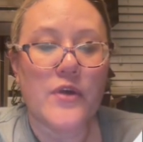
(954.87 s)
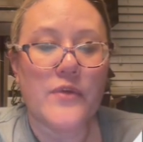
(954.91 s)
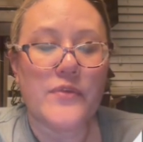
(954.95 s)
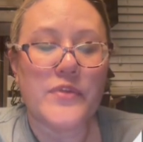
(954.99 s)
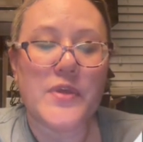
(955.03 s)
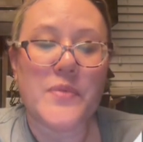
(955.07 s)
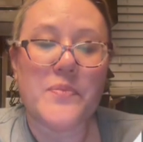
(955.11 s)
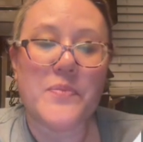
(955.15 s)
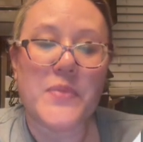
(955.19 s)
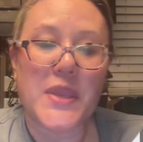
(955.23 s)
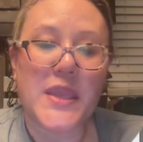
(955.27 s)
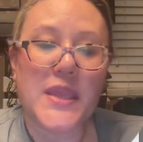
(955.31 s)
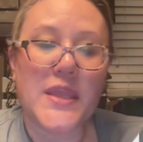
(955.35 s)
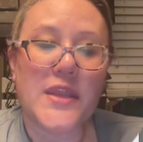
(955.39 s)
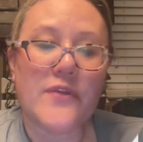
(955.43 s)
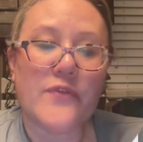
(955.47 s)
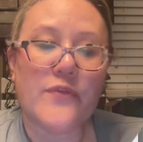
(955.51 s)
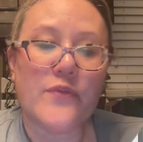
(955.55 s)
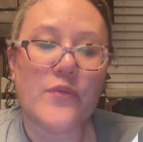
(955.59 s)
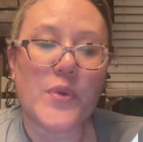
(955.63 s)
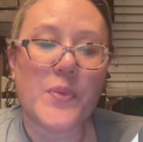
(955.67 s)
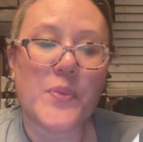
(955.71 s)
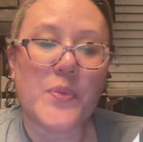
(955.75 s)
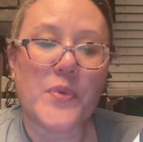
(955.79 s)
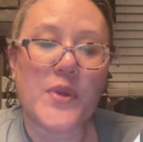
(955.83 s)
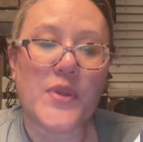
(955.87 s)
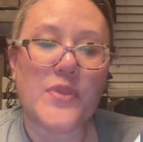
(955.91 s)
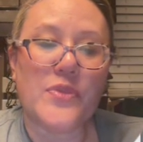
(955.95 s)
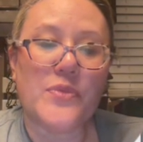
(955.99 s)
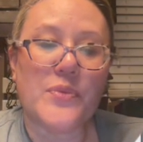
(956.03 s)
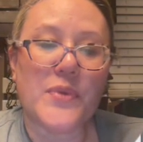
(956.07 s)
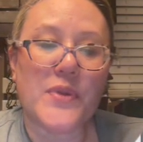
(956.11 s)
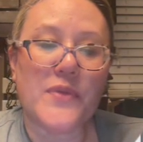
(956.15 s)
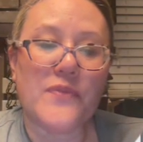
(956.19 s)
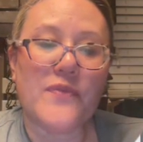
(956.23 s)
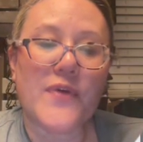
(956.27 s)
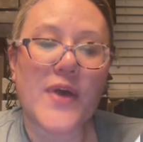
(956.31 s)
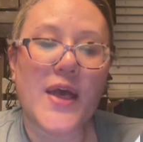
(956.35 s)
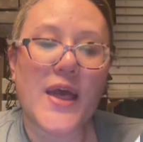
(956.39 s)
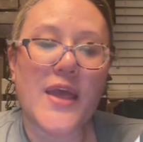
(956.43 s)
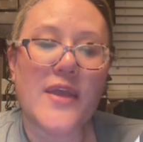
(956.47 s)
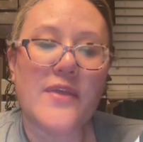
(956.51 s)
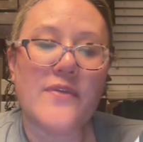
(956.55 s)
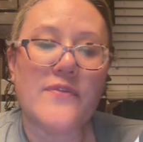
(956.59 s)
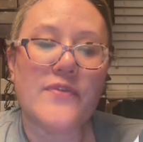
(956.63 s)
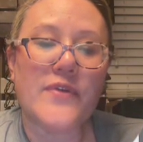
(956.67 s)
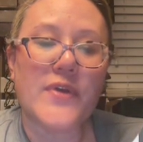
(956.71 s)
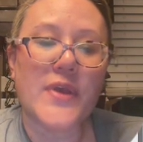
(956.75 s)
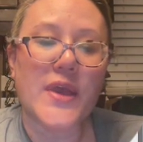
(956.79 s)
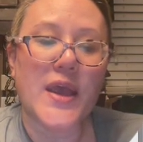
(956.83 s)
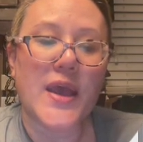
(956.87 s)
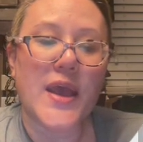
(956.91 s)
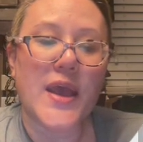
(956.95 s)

the mean of 4.35,